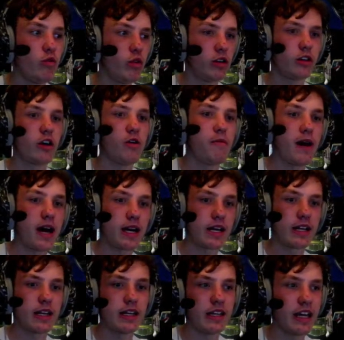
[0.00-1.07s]
you want to go
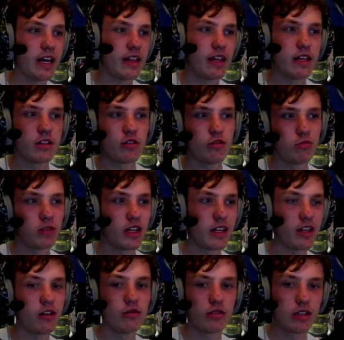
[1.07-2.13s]
back and then get this or play
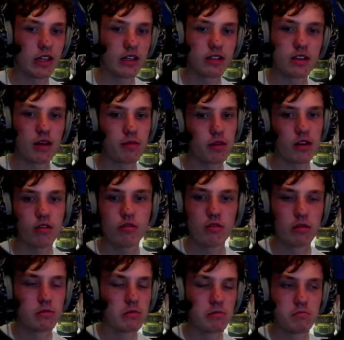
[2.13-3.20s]
the old TSW,
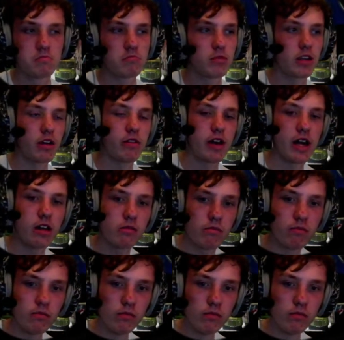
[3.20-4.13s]
go ahead.